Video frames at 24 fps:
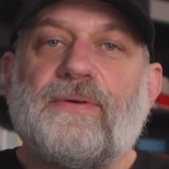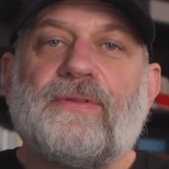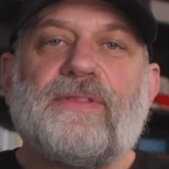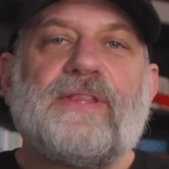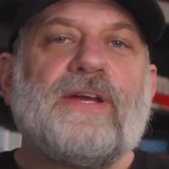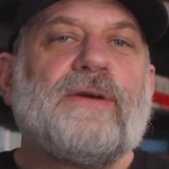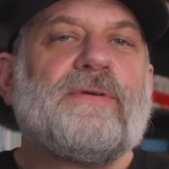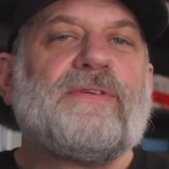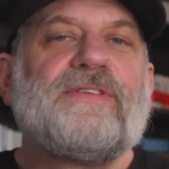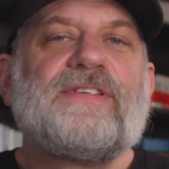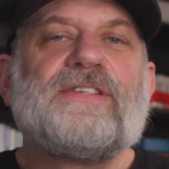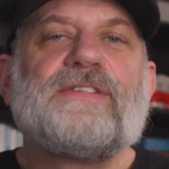
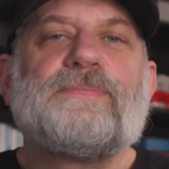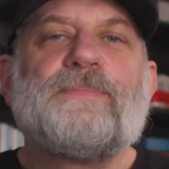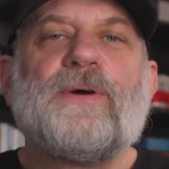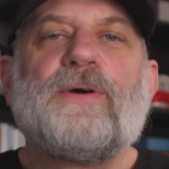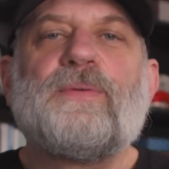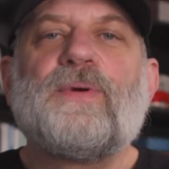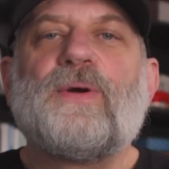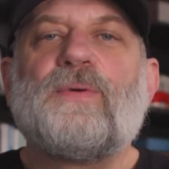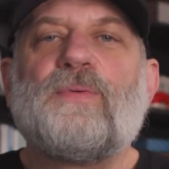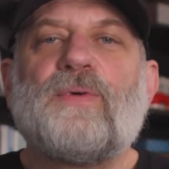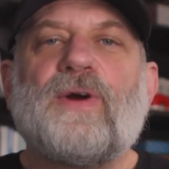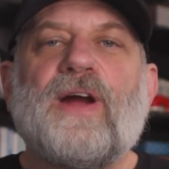There was this
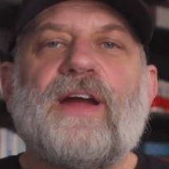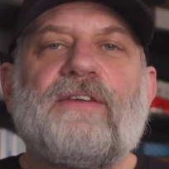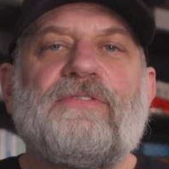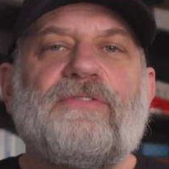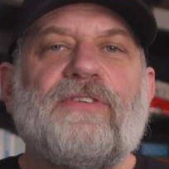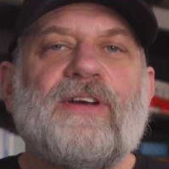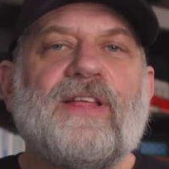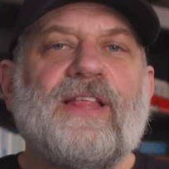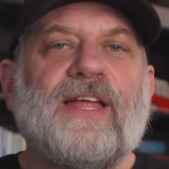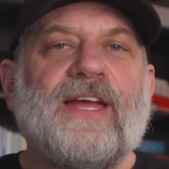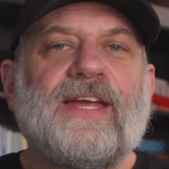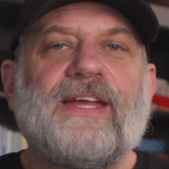moment where I
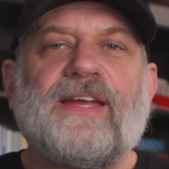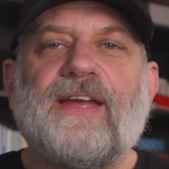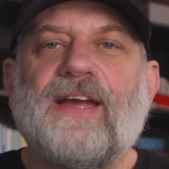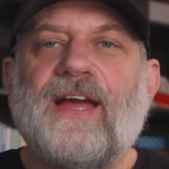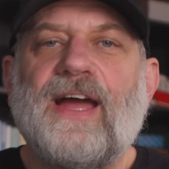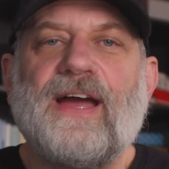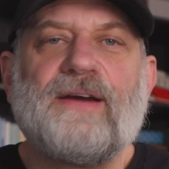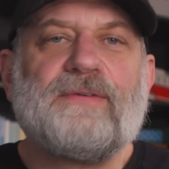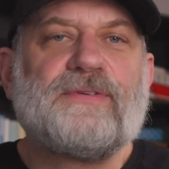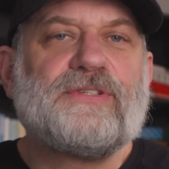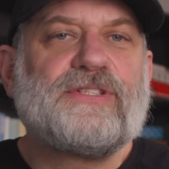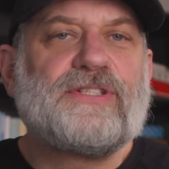felt like
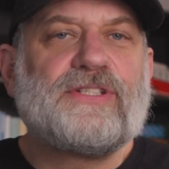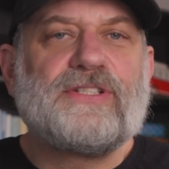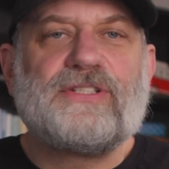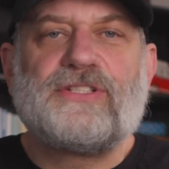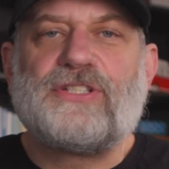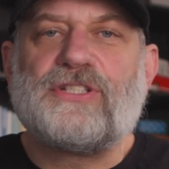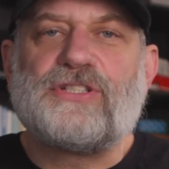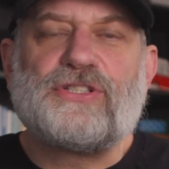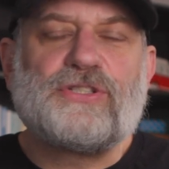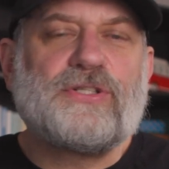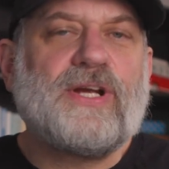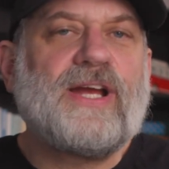I was
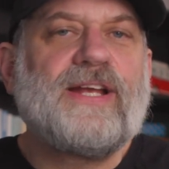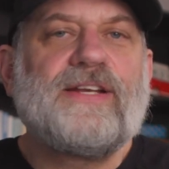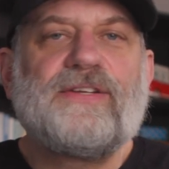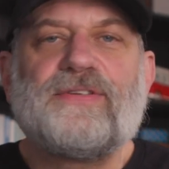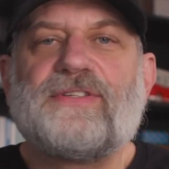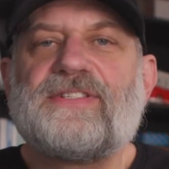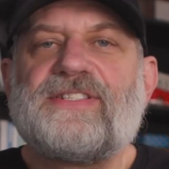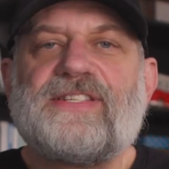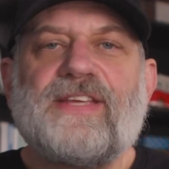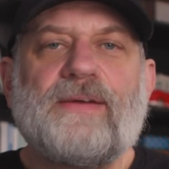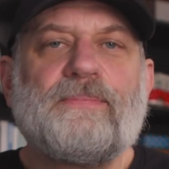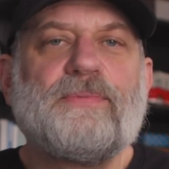just trying to
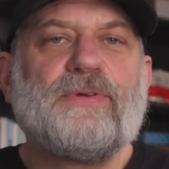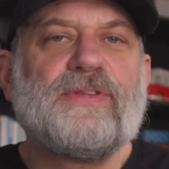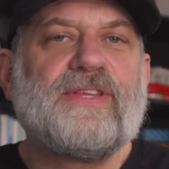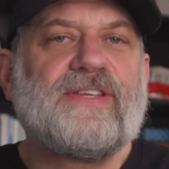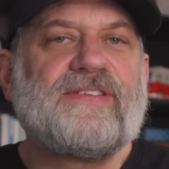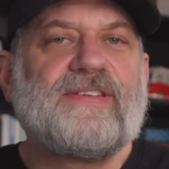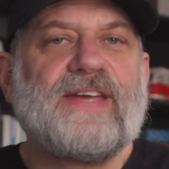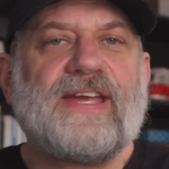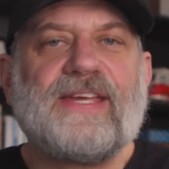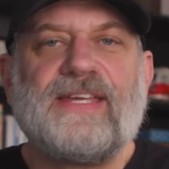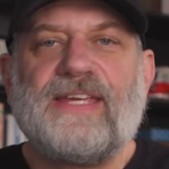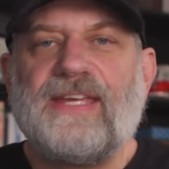assemble
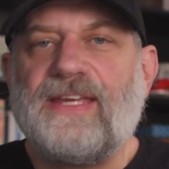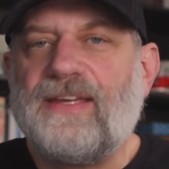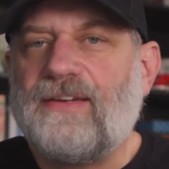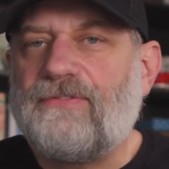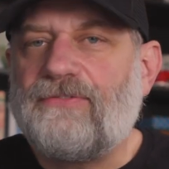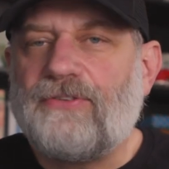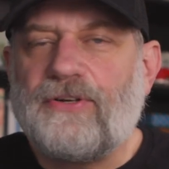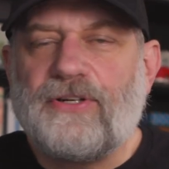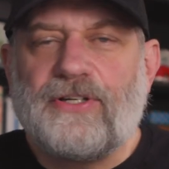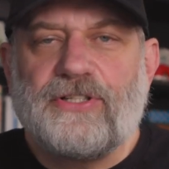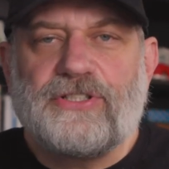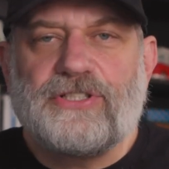this IKEA
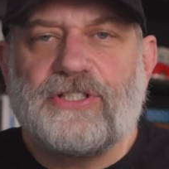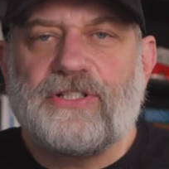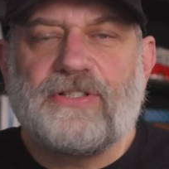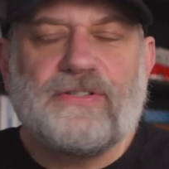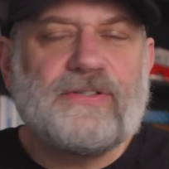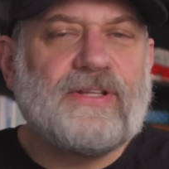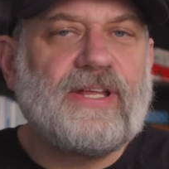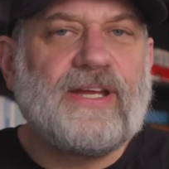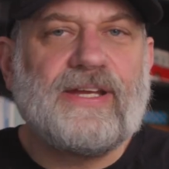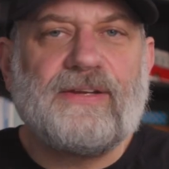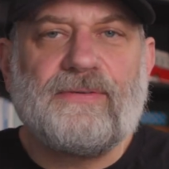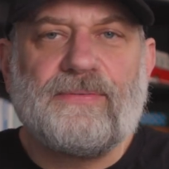
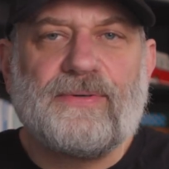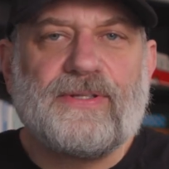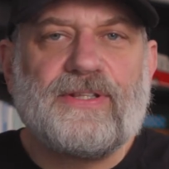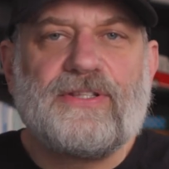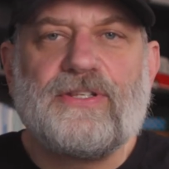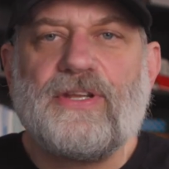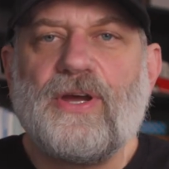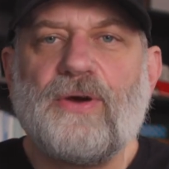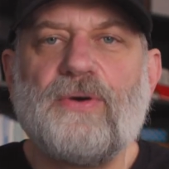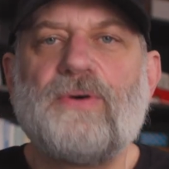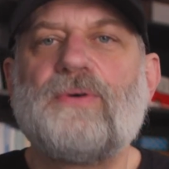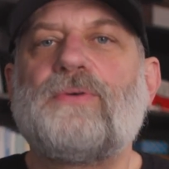furniture, like with
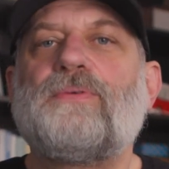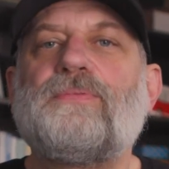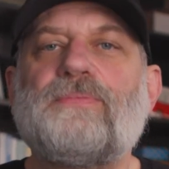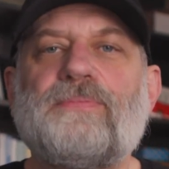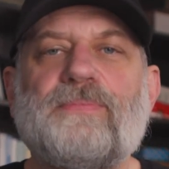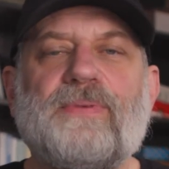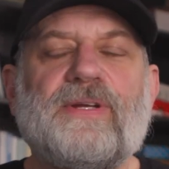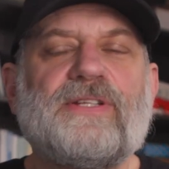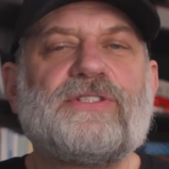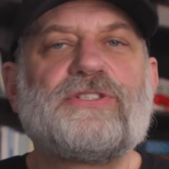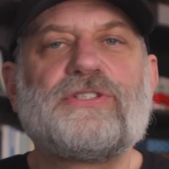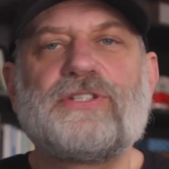no
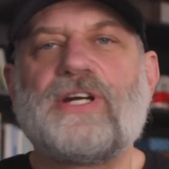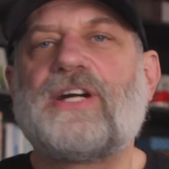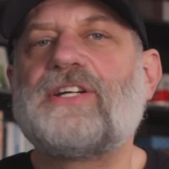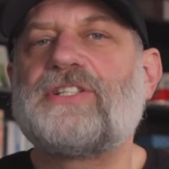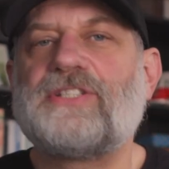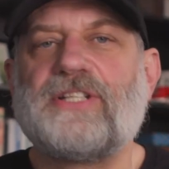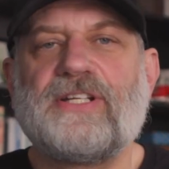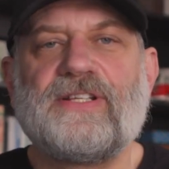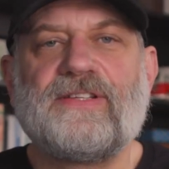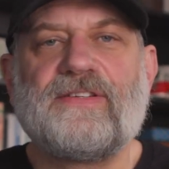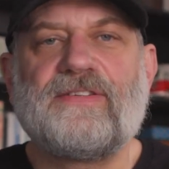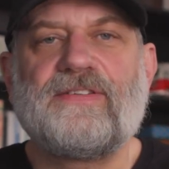
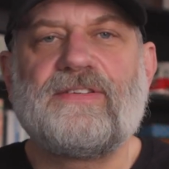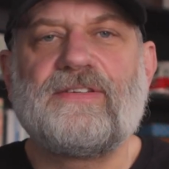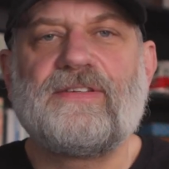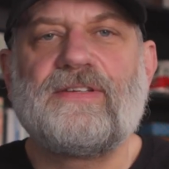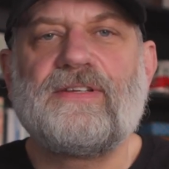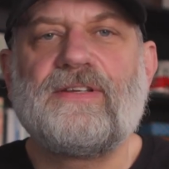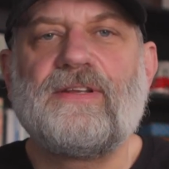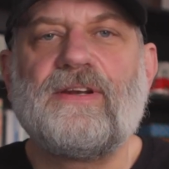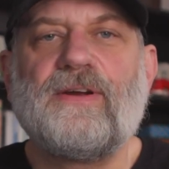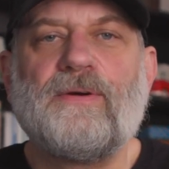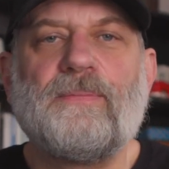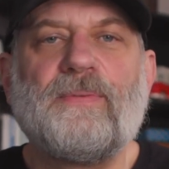instructions,
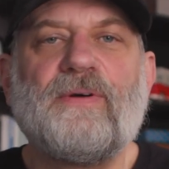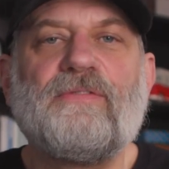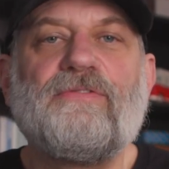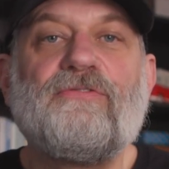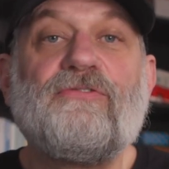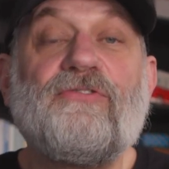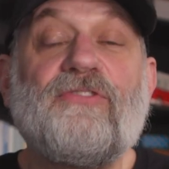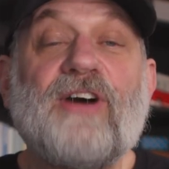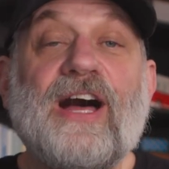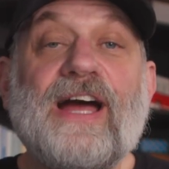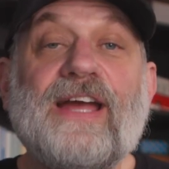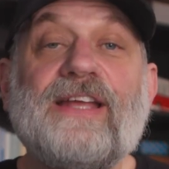but
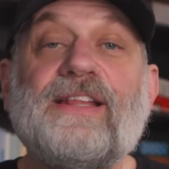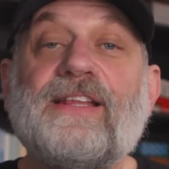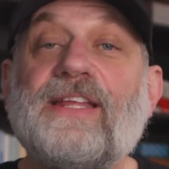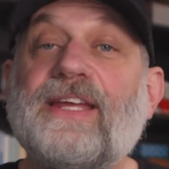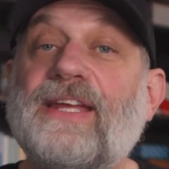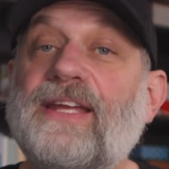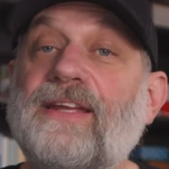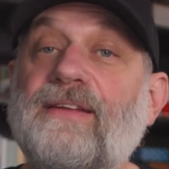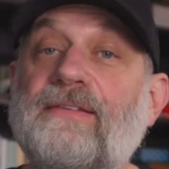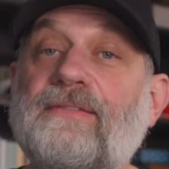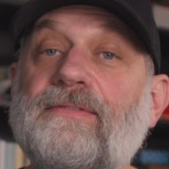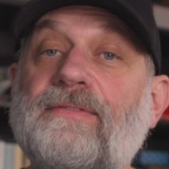
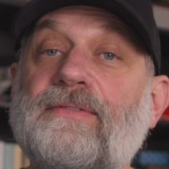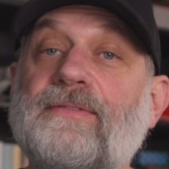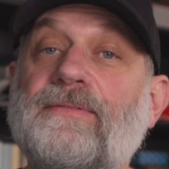finally,